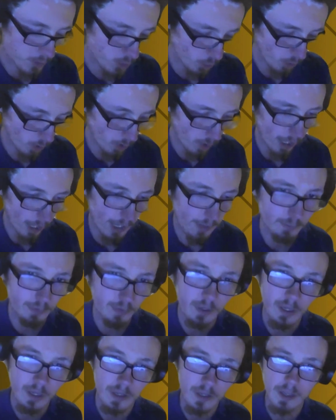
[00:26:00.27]
shorter kind
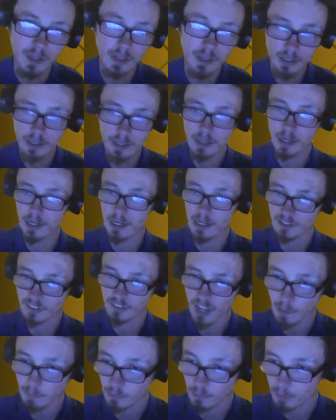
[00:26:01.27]
of
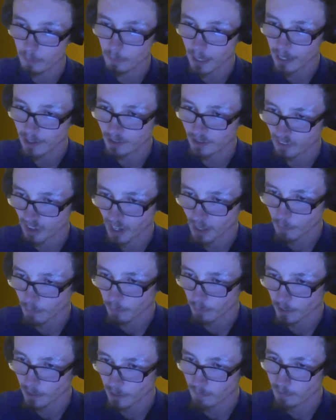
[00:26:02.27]
time span and time
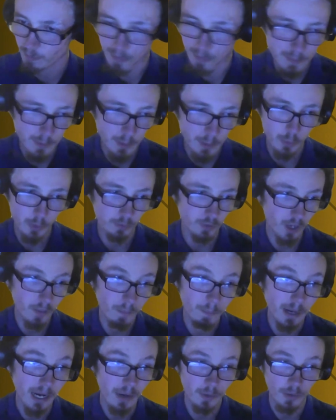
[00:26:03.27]
frame, and maybe would have
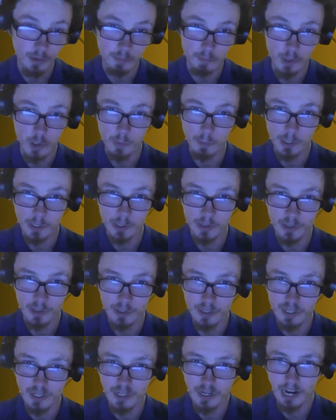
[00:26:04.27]
done better in the moment,
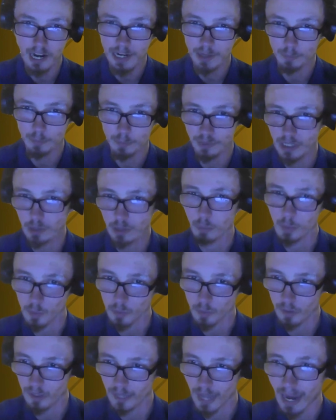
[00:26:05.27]
I don't think
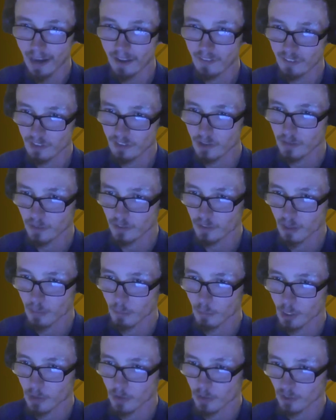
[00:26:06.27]
will last in the
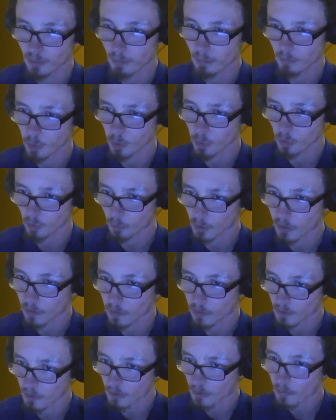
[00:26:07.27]
same way that some of yours
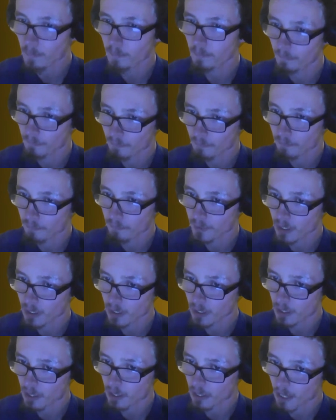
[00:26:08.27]
will.
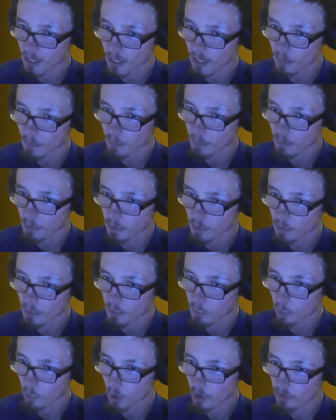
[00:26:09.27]
Um,
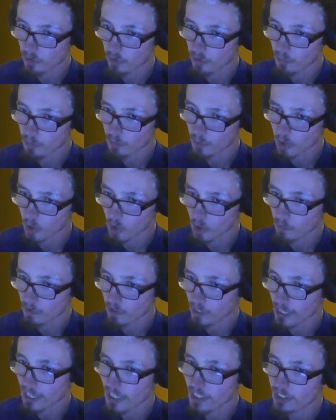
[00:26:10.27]
what are some terms
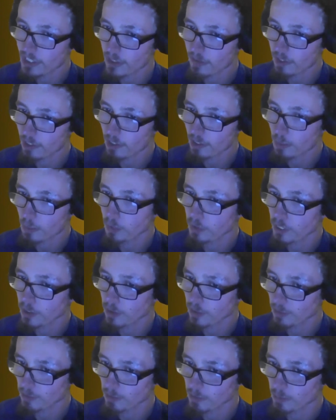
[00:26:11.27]
in aging that you
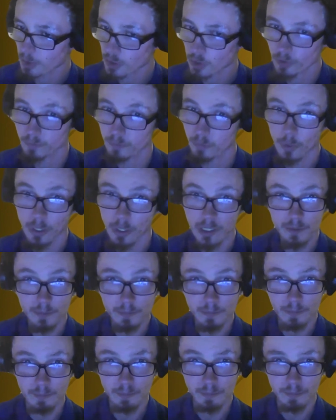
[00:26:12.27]
think the field should avoid?